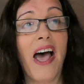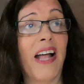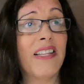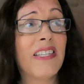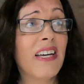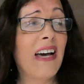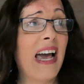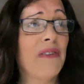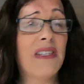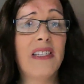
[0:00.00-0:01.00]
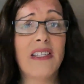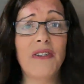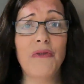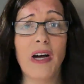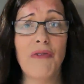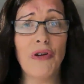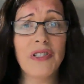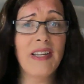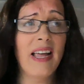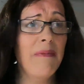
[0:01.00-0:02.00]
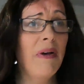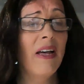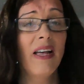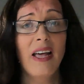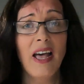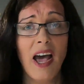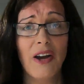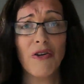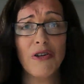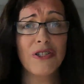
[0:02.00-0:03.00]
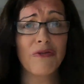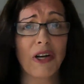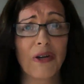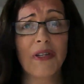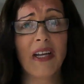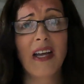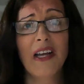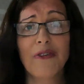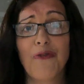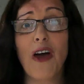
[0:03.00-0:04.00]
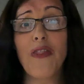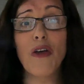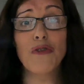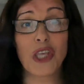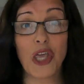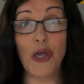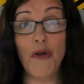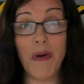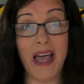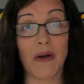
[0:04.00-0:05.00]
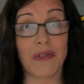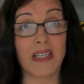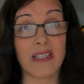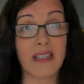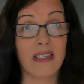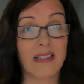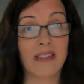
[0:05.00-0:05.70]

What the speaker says: and out into Rotterdam and across the road to find those cube houses.